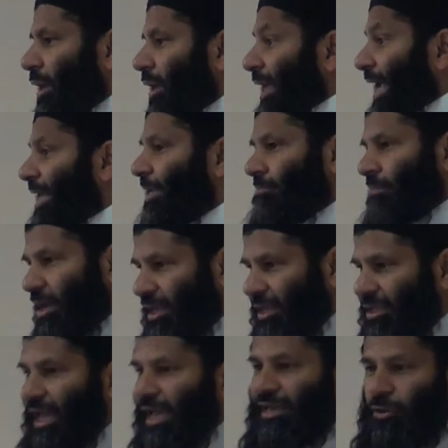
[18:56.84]
gaining money,
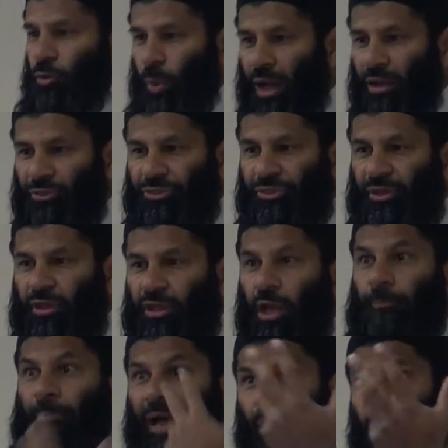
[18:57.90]
gaining wealth,
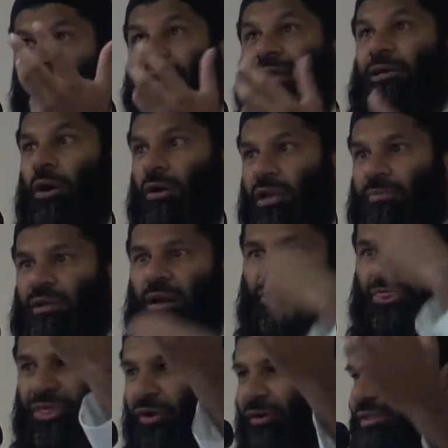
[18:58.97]
power, economy,
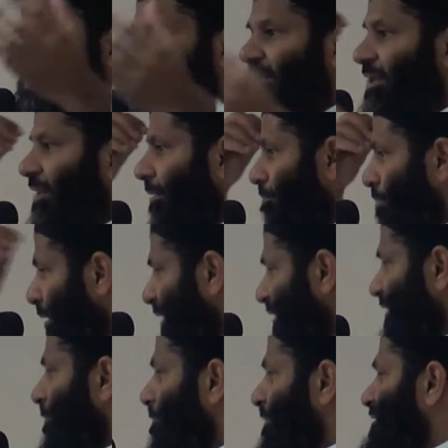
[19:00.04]
authority,
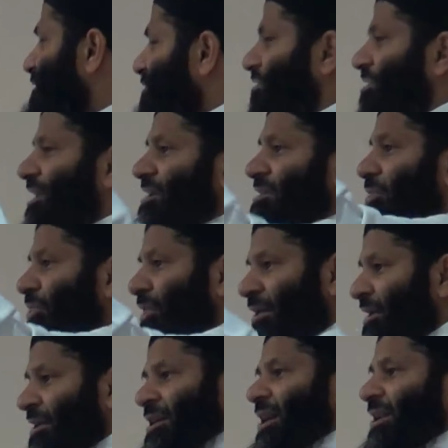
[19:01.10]
political position
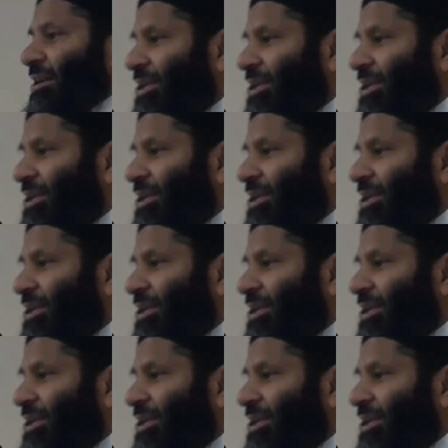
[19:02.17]
and